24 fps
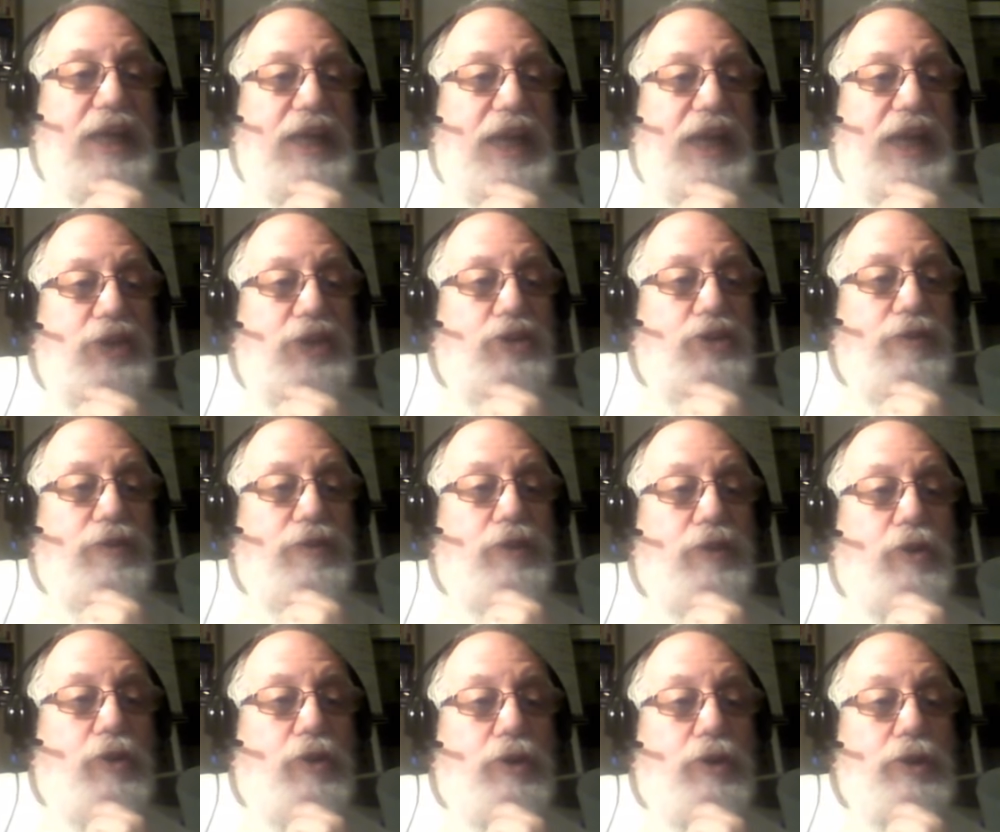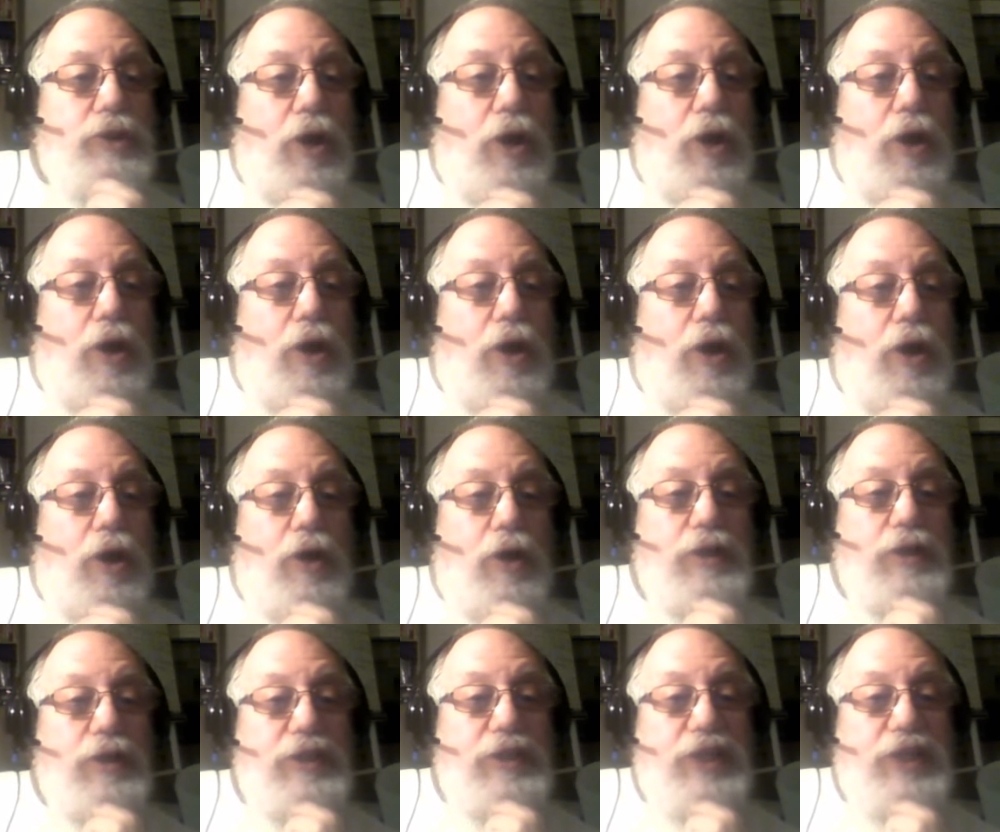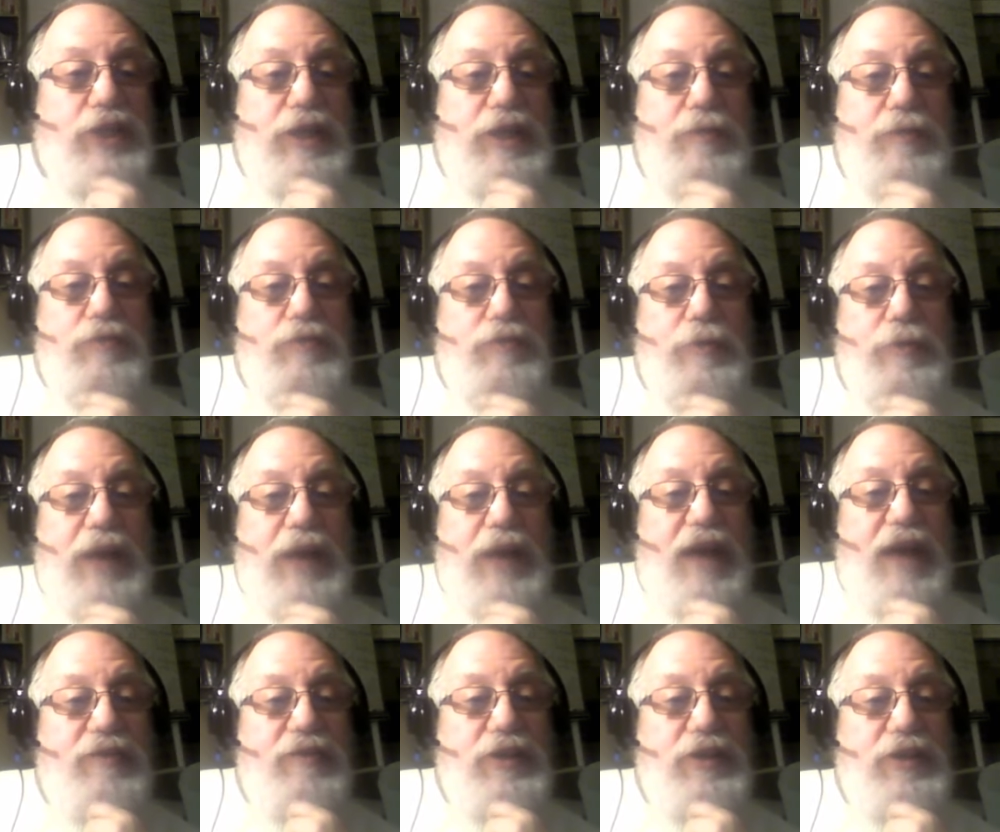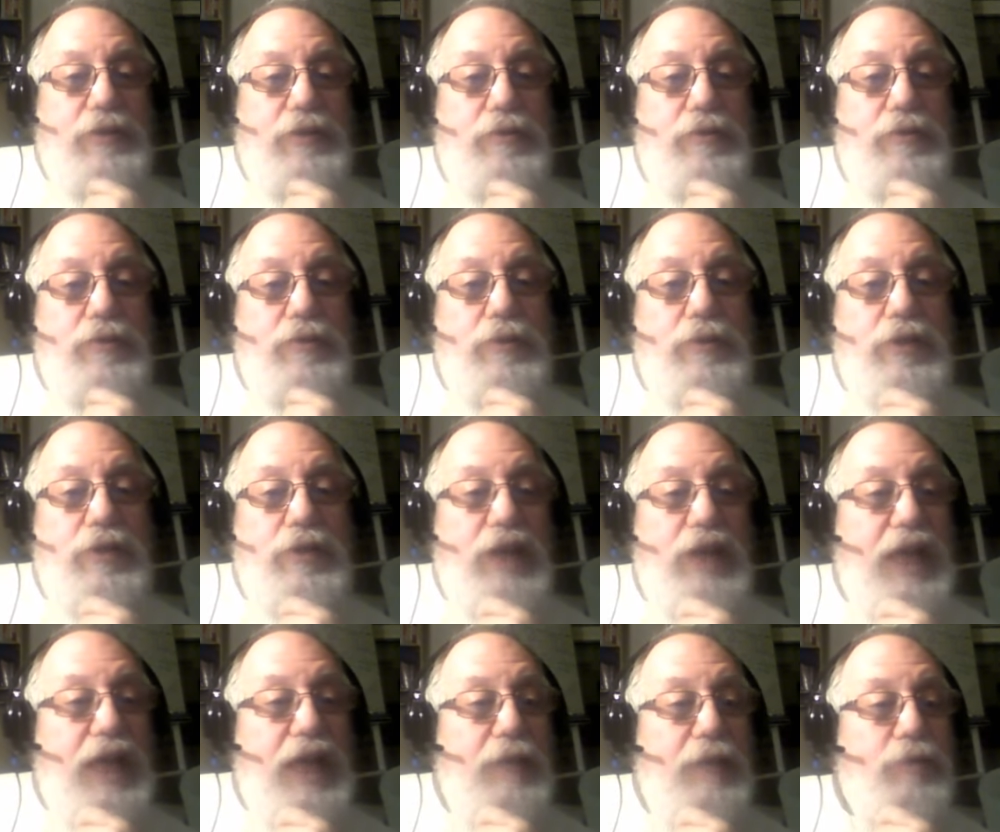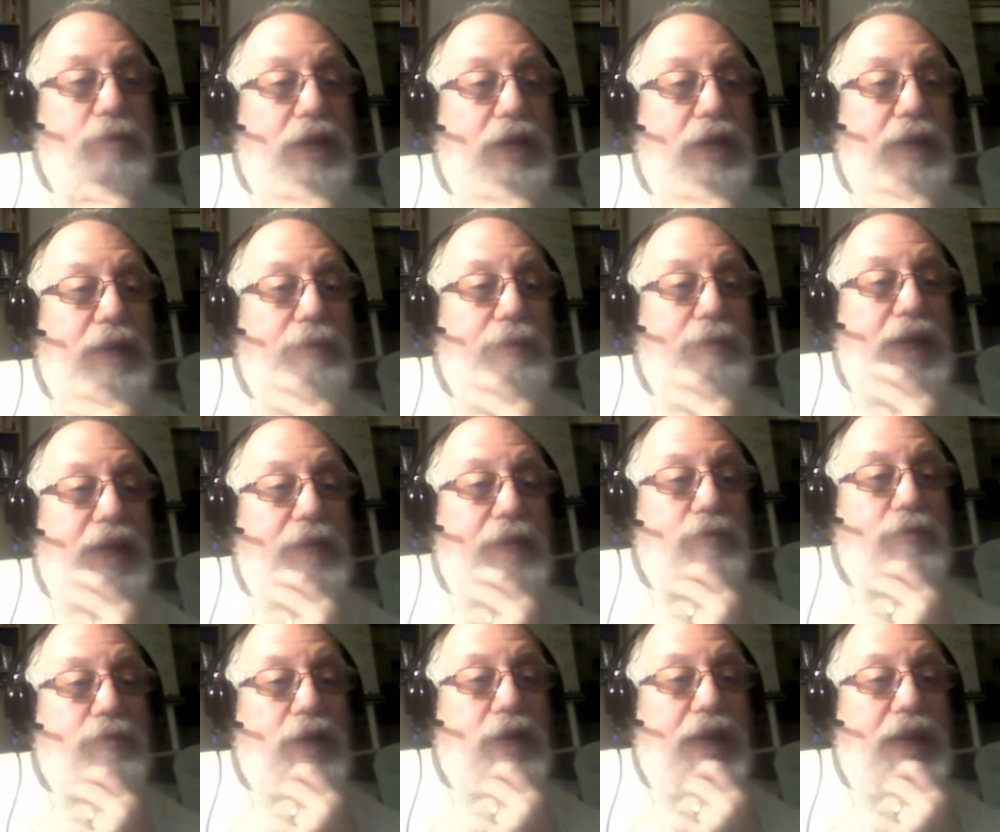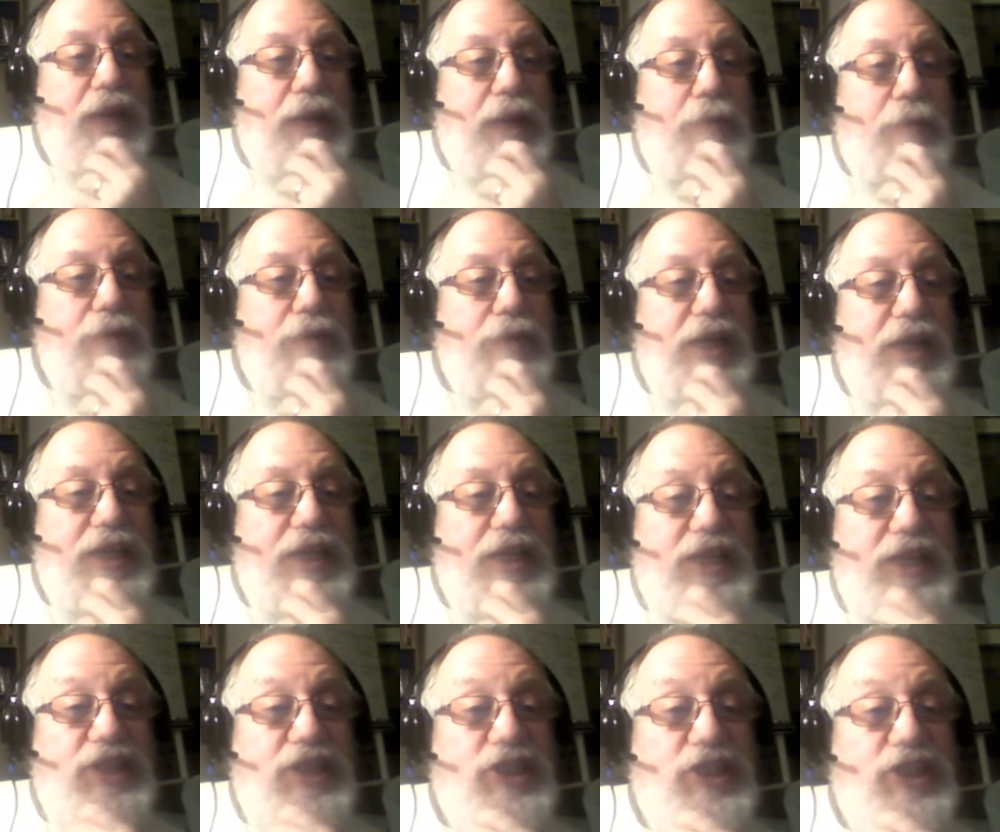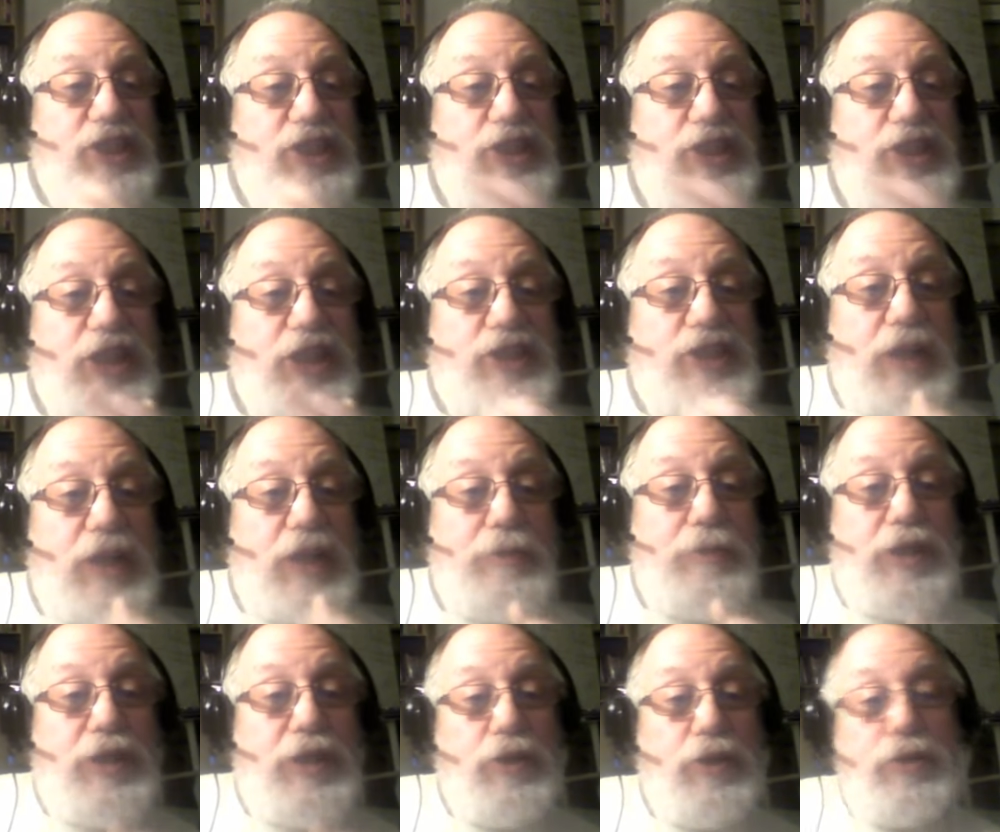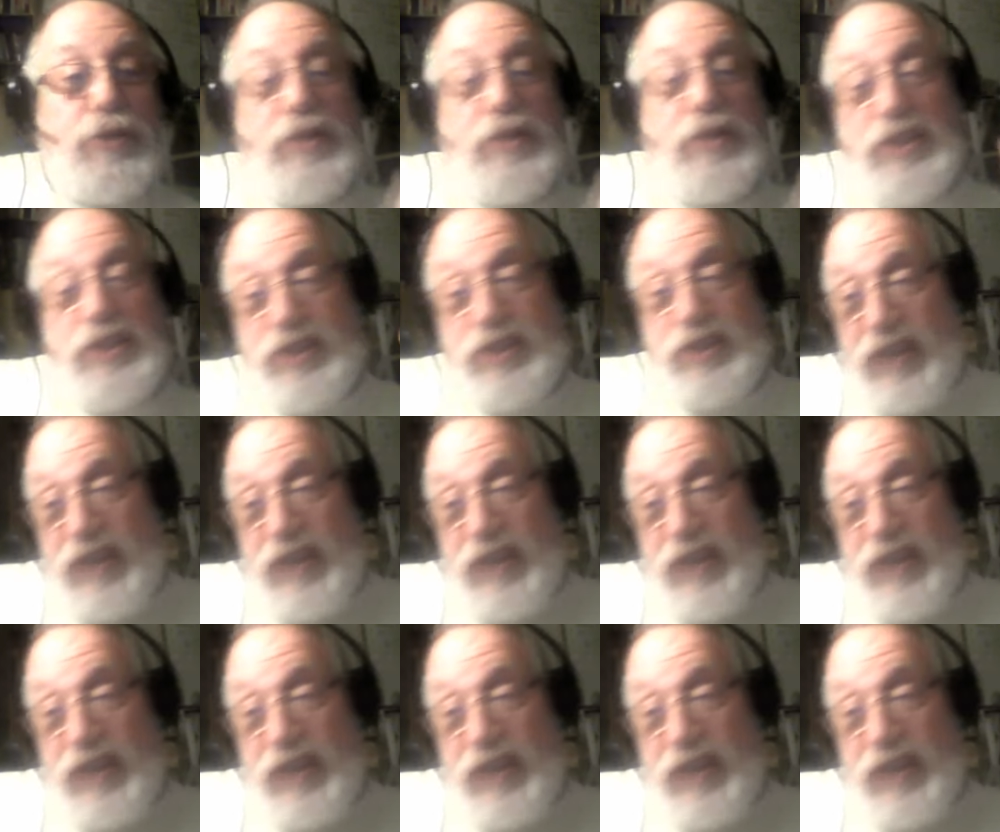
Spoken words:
The angel of the Lord called to him from heaven, Abraham, Abraham, and he says, yes, I'm here.